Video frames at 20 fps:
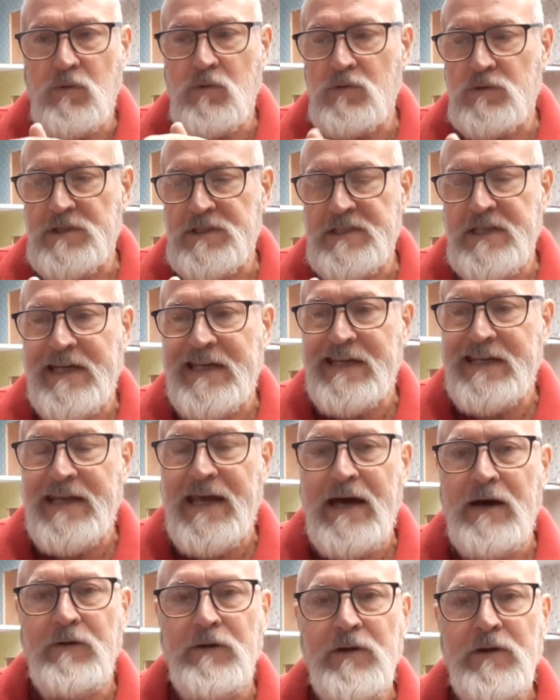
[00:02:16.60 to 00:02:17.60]
wall sticking
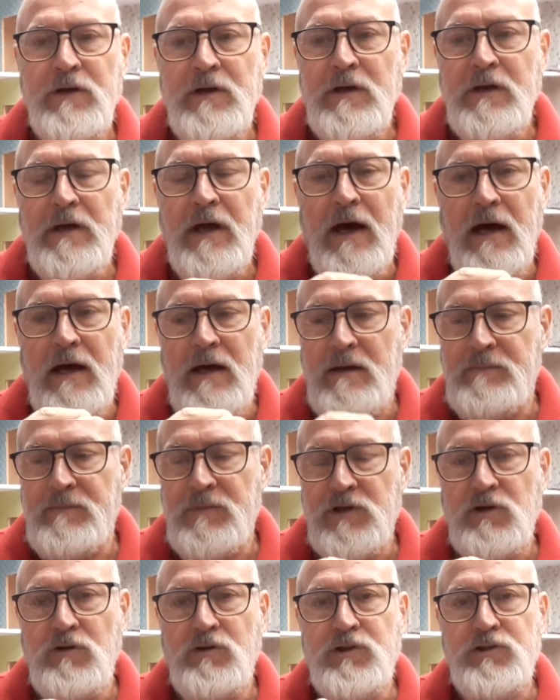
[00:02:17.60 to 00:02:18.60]
out,
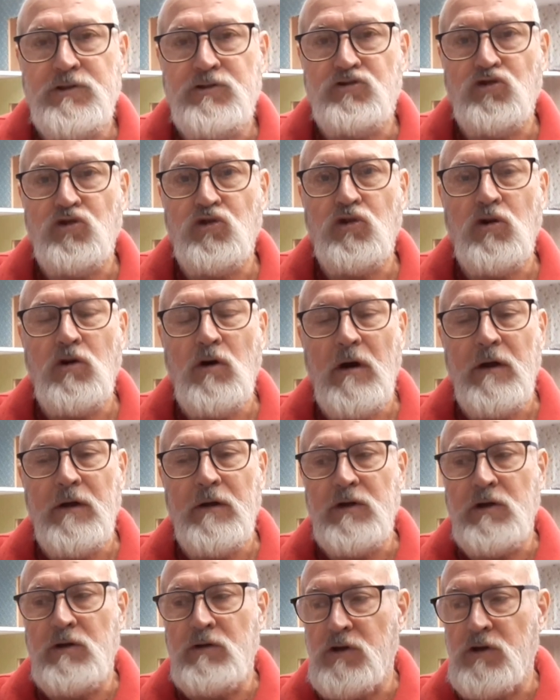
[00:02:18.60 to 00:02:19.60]
you
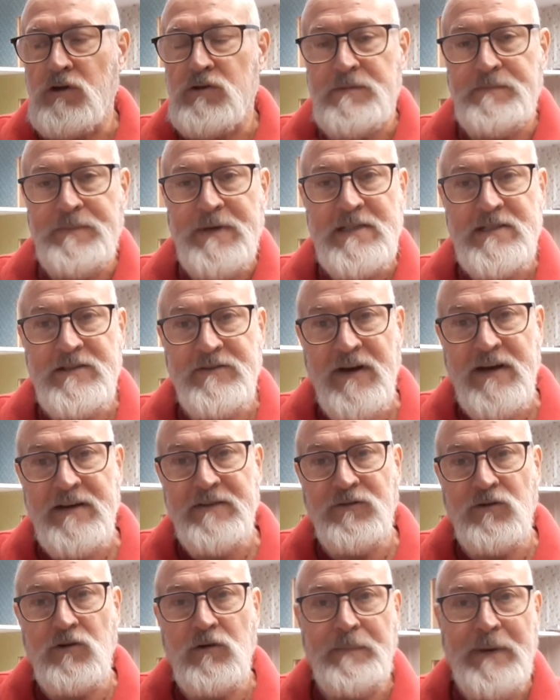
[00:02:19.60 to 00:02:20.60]
use a piece of
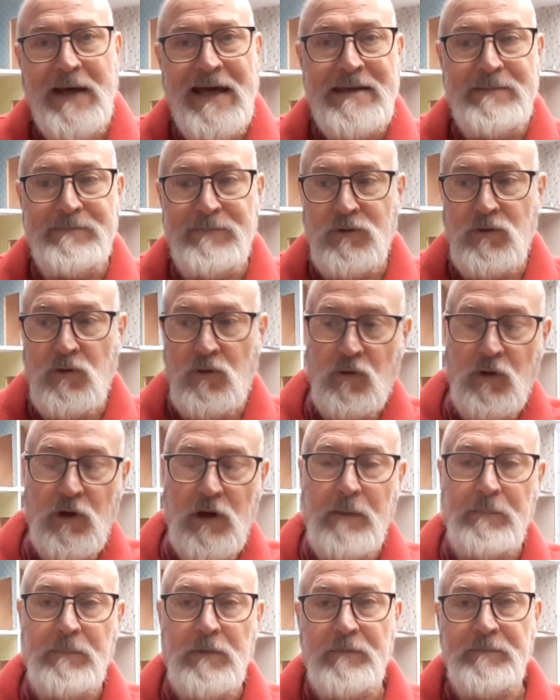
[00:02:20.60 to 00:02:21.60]
A4 paper or a
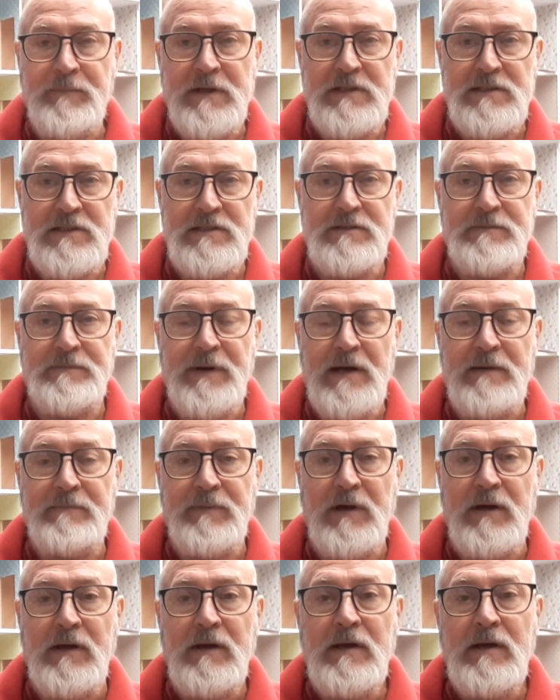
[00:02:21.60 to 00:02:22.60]
couple of pieces of
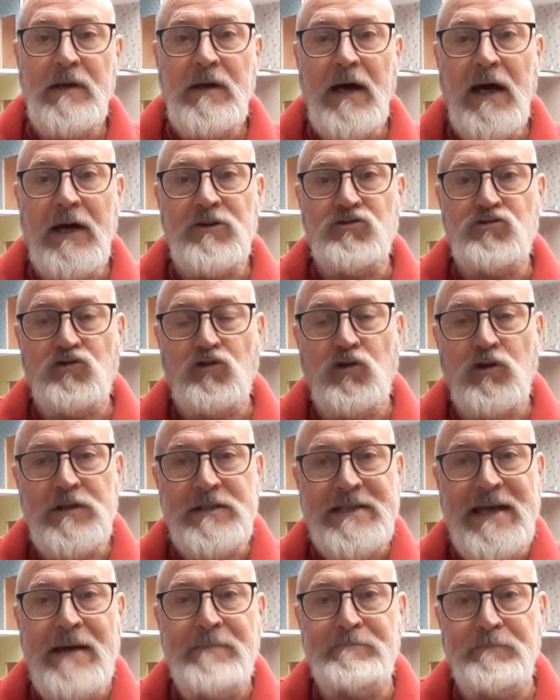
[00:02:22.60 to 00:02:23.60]
paper and draw a
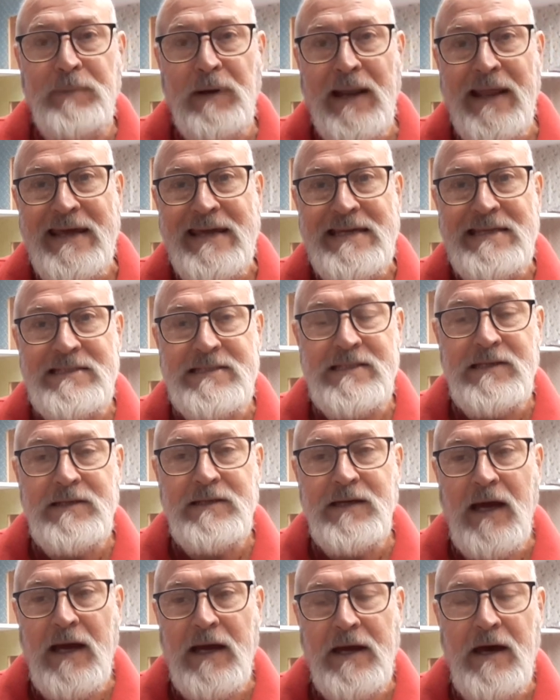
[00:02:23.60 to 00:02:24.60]
template
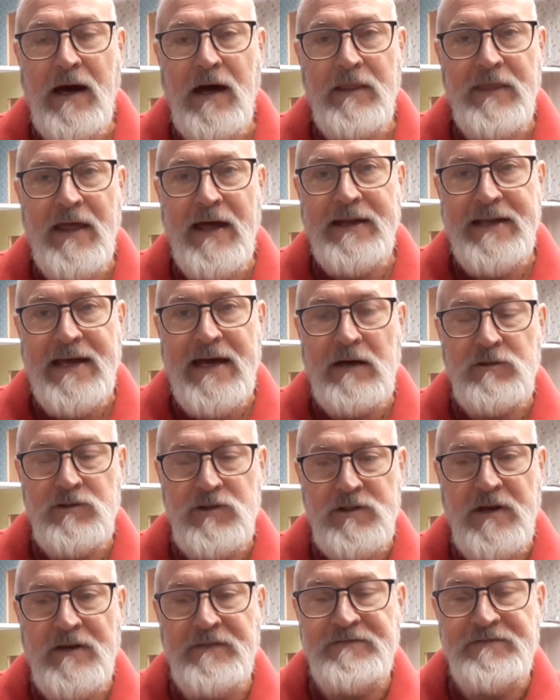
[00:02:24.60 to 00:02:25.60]
and cut that out
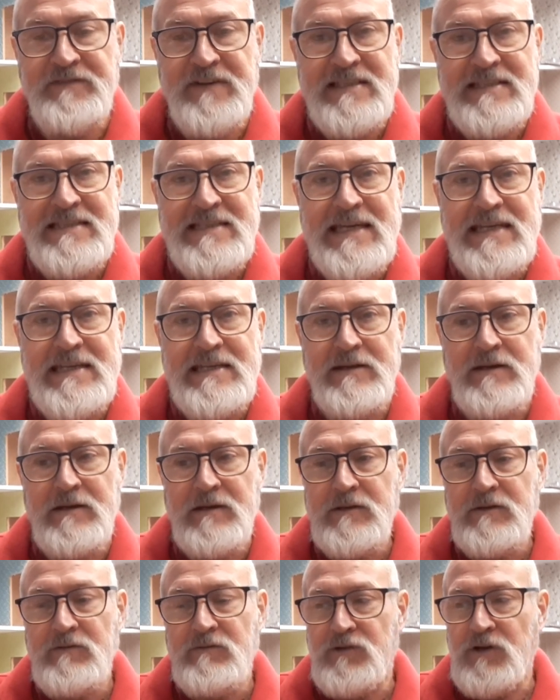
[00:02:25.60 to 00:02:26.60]
so it fits in
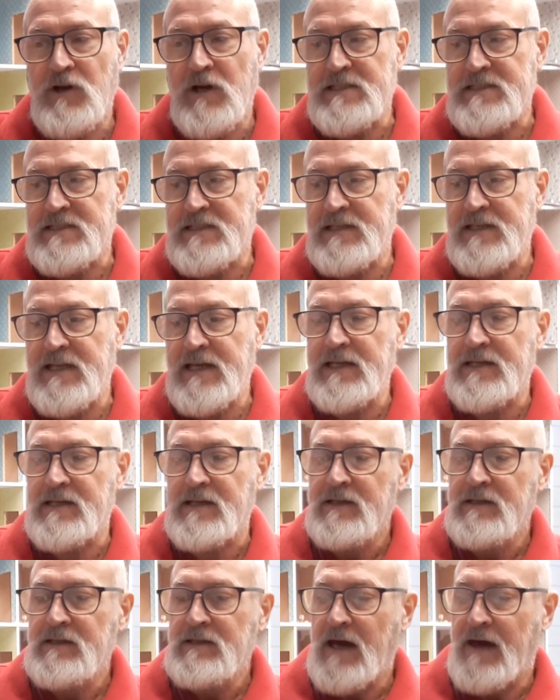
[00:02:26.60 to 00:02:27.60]
nice and neat,
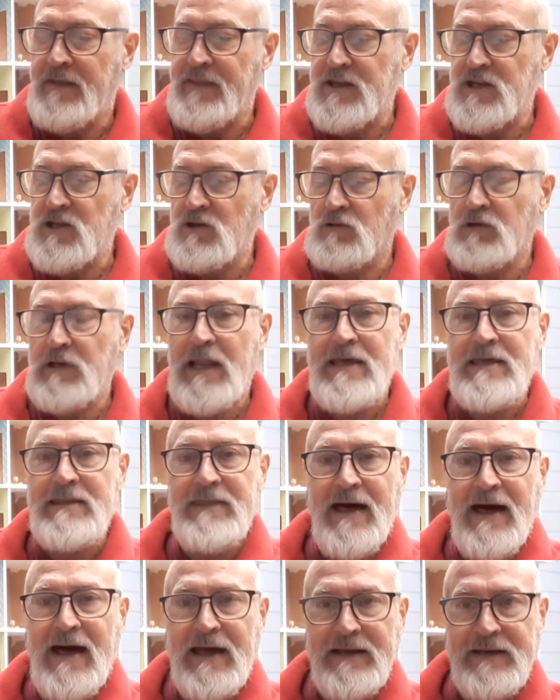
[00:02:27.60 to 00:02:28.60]
and then you'll lay
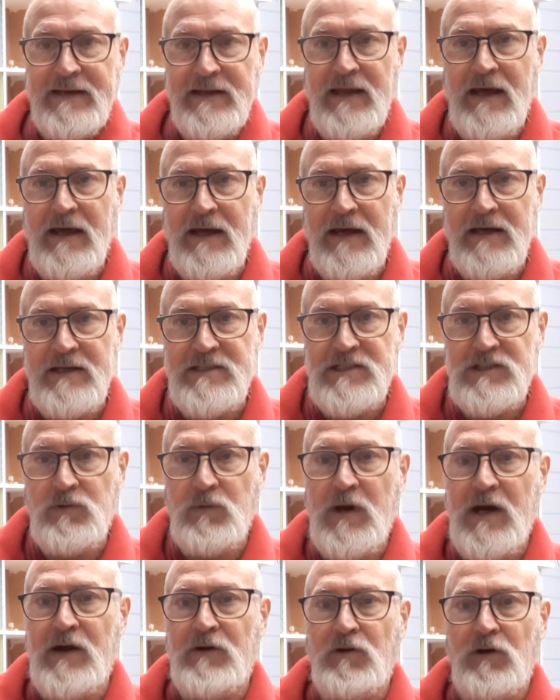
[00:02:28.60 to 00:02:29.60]
that
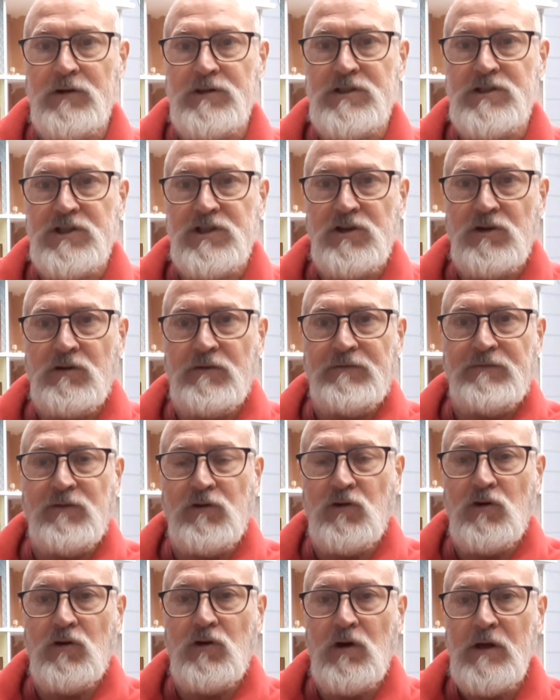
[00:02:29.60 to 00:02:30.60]
square onto your
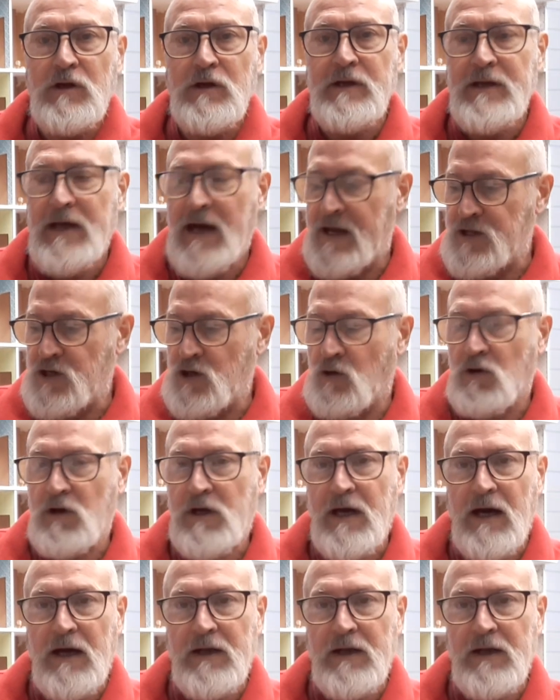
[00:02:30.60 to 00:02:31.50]
floor and you'll